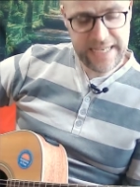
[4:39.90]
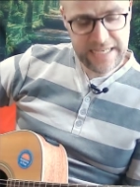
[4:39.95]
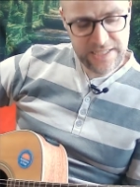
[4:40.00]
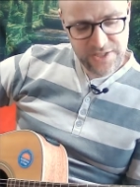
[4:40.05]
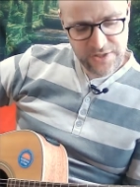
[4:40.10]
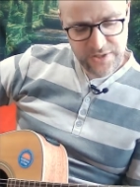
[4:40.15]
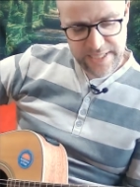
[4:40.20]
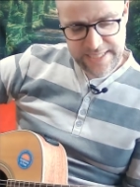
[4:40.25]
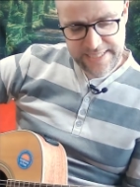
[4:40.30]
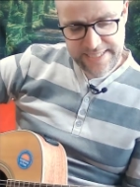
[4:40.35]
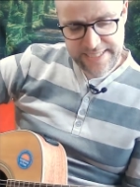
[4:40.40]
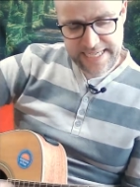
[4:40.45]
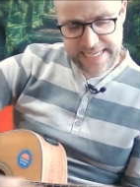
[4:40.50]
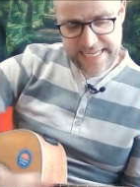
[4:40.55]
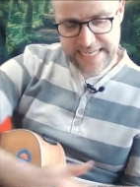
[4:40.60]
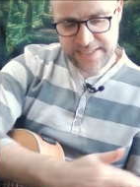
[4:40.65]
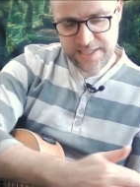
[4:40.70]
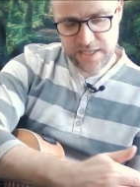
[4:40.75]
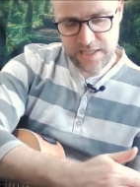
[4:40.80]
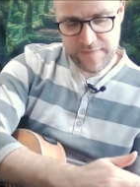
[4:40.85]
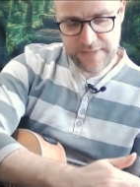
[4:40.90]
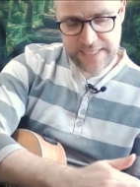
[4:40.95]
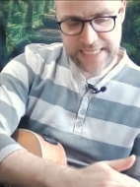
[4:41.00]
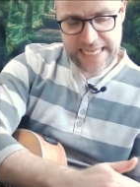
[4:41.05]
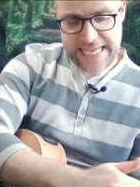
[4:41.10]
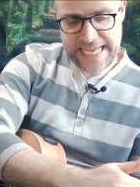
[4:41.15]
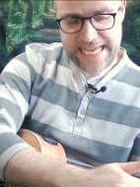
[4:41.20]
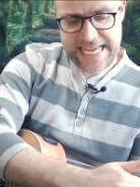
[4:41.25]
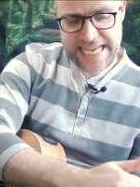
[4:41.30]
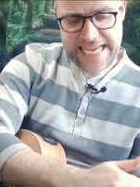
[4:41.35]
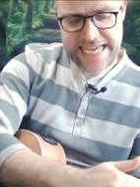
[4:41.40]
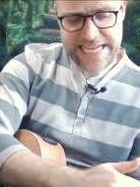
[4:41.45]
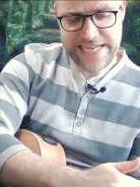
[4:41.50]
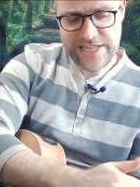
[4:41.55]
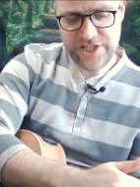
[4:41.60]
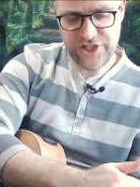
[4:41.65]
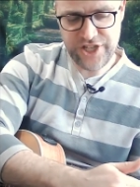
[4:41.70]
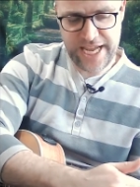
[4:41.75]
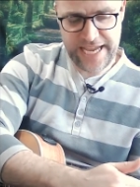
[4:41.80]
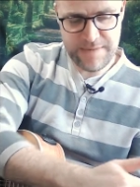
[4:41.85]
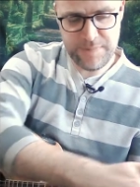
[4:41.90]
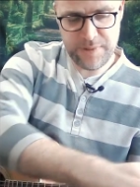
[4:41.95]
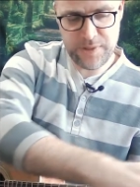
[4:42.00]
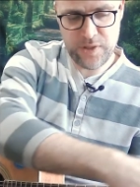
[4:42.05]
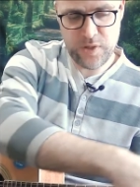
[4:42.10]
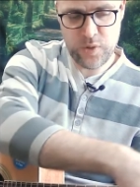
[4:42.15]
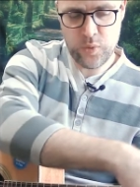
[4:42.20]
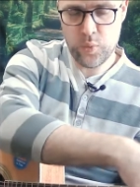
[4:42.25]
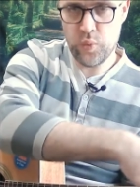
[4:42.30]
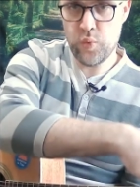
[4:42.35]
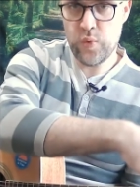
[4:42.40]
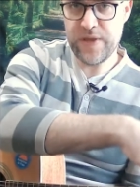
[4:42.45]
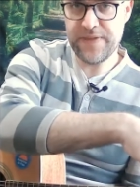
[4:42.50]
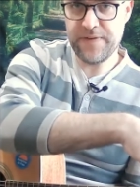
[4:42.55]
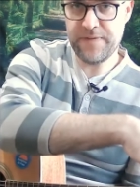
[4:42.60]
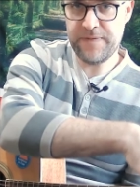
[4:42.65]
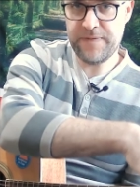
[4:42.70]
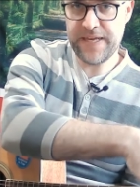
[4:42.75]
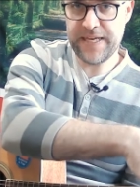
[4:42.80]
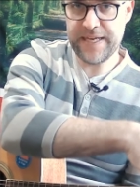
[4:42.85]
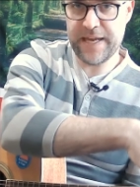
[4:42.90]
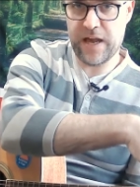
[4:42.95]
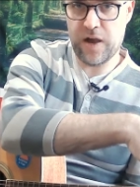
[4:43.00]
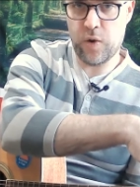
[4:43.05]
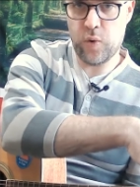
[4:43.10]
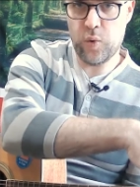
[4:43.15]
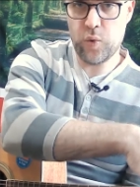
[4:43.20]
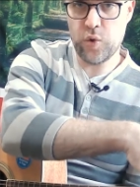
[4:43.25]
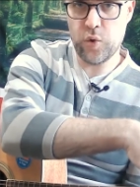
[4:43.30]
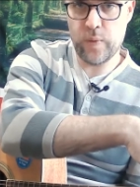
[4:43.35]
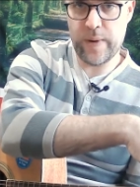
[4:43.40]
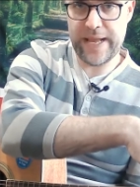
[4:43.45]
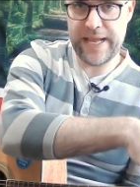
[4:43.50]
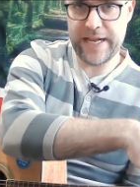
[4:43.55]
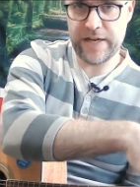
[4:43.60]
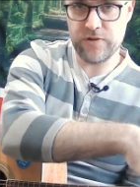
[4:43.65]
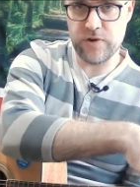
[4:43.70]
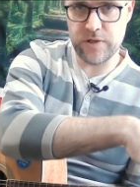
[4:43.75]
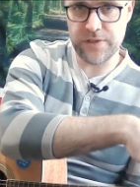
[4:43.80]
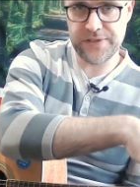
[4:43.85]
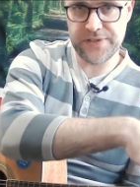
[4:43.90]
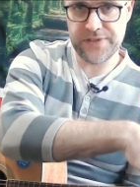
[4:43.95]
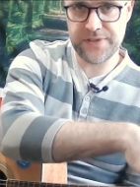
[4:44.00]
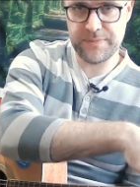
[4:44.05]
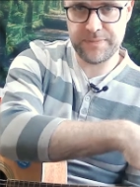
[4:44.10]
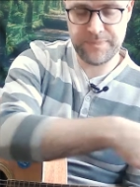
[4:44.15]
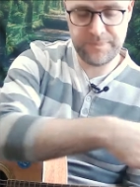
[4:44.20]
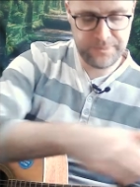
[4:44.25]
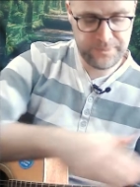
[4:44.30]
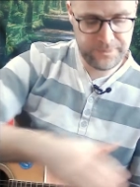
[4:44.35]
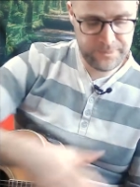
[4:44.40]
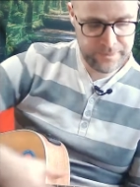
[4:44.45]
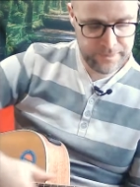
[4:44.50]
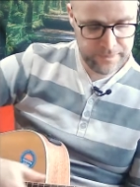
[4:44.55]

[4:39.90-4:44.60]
And as you can see, it's kind of an E shape with a finger all the way across.